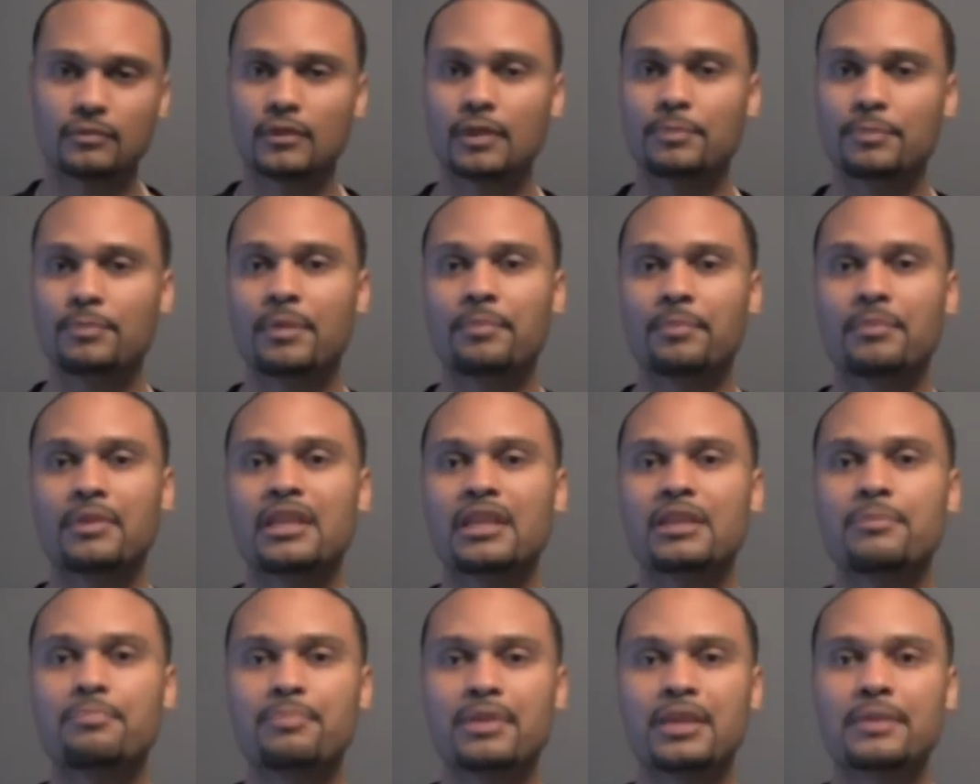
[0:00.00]
But
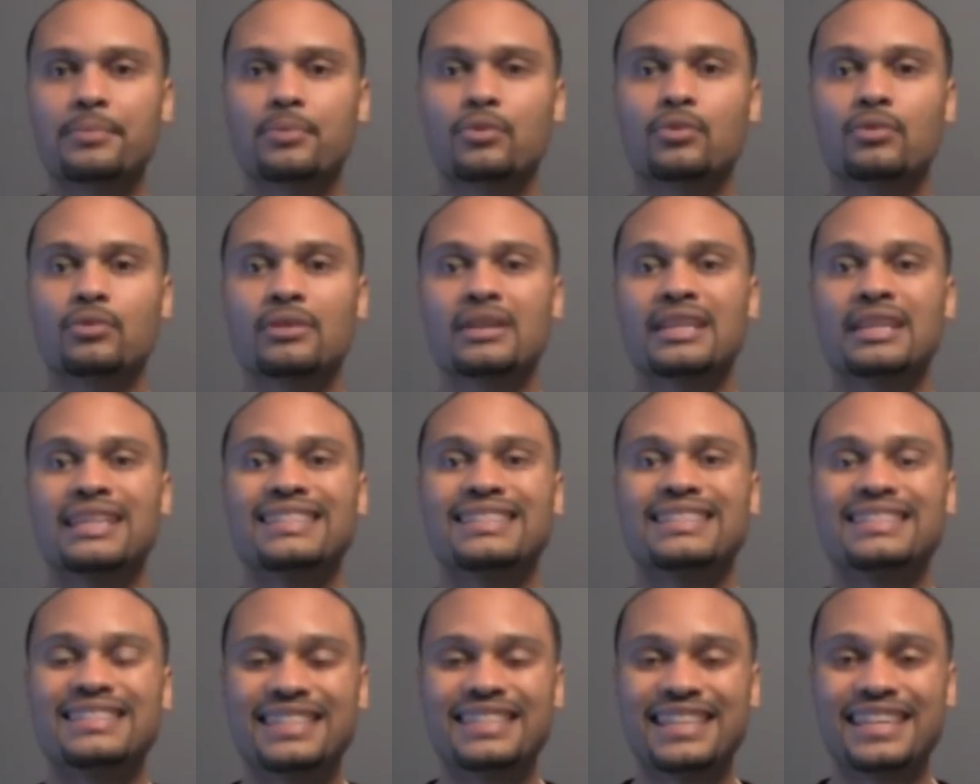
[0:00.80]
many people
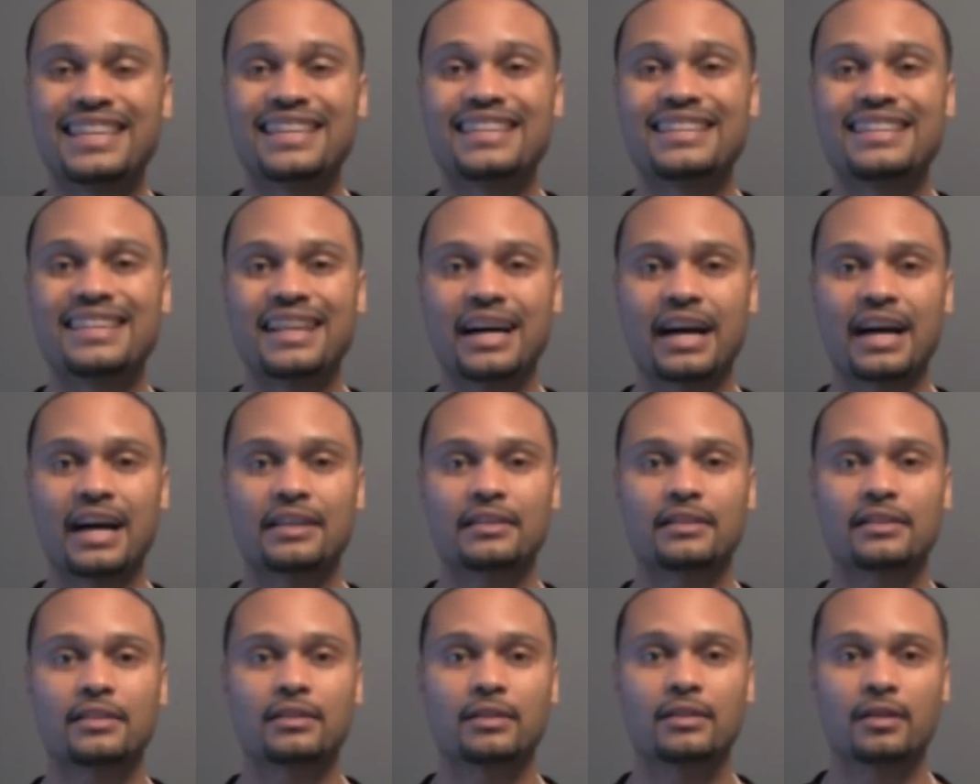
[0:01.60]
did
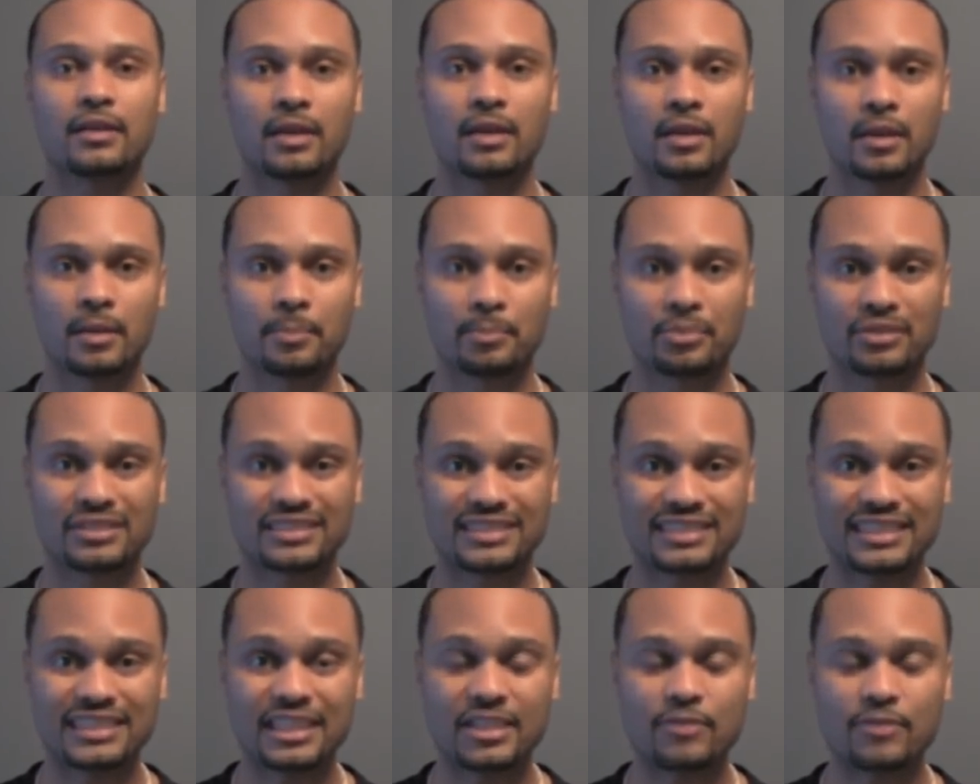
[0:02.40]
not
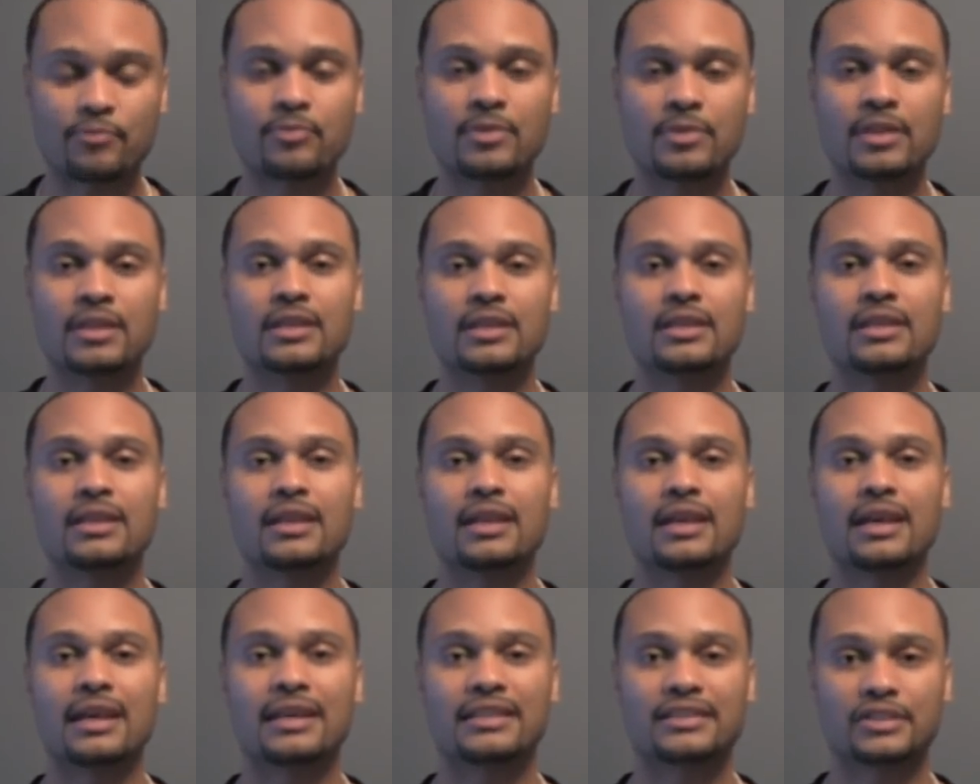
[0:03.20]
perceive me
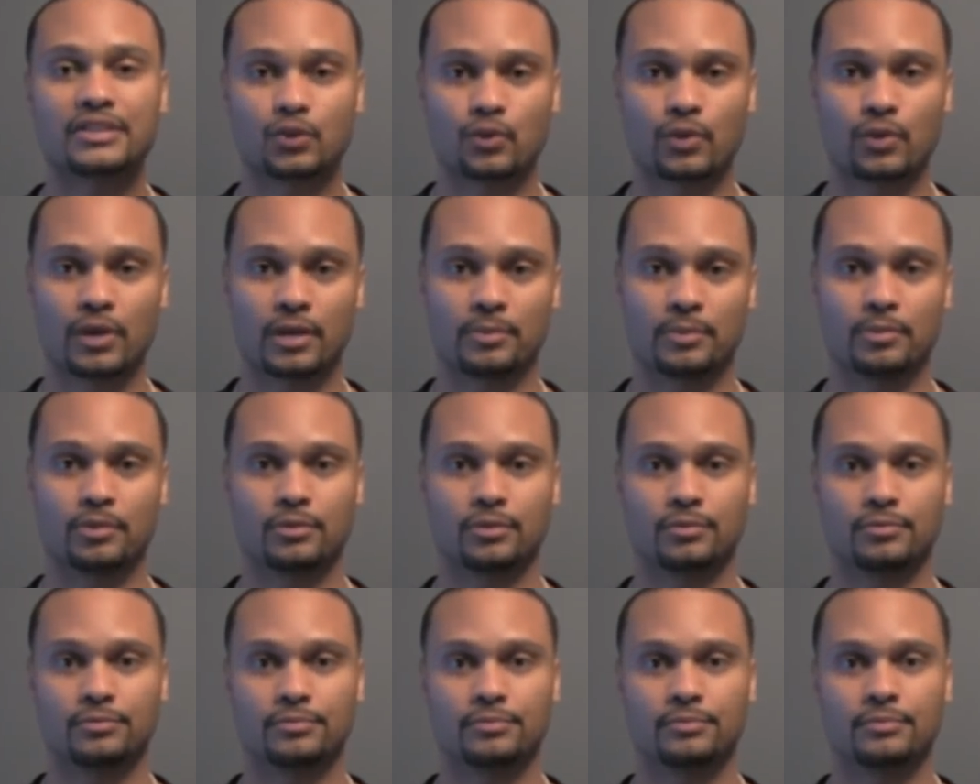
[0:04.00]
as credible.